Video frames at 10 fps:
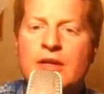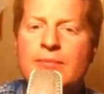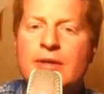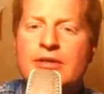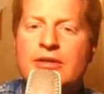
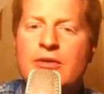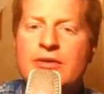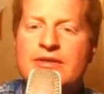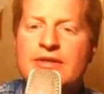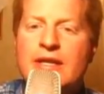But
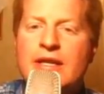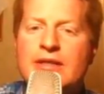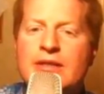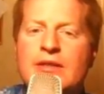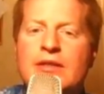notice
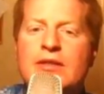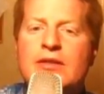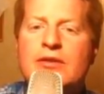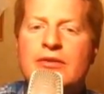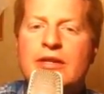that
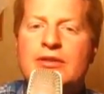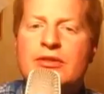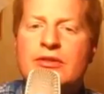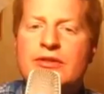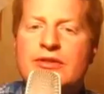they're each
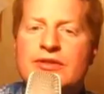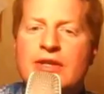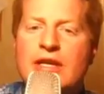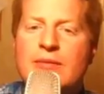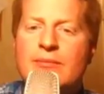under the
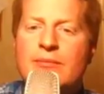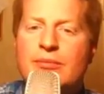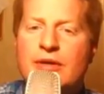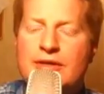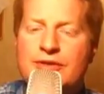same
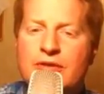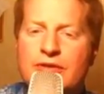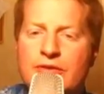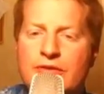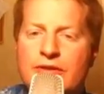pressure,
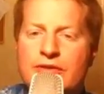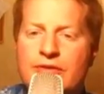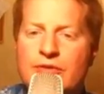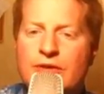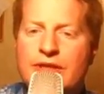so they're each
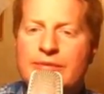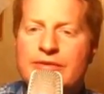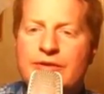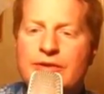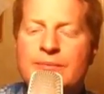under 1
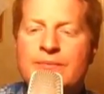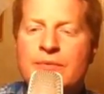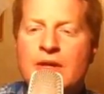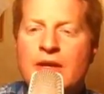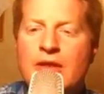atmosphere.
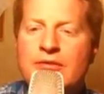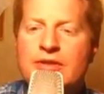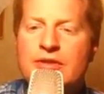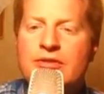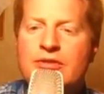They're
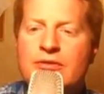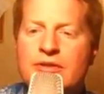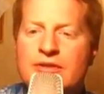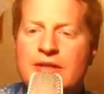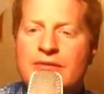each under
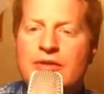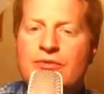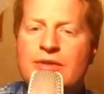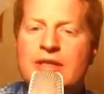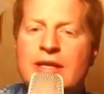
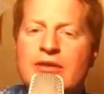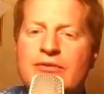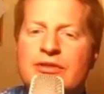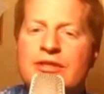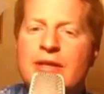273
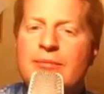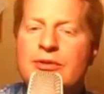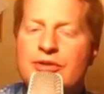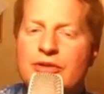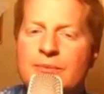Kelvin
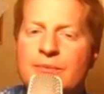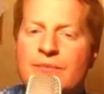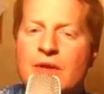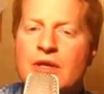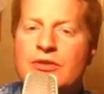temperature.
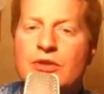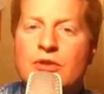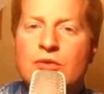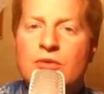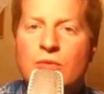
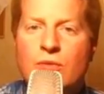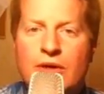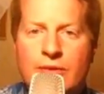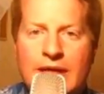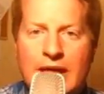So
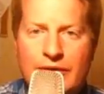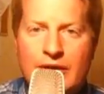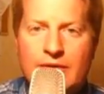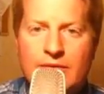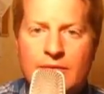what are we at
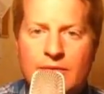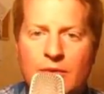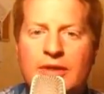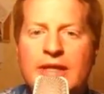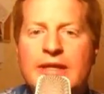then?
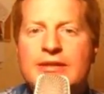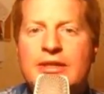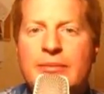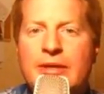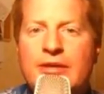Well, we're at
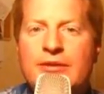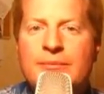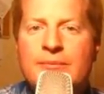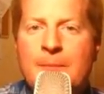STP.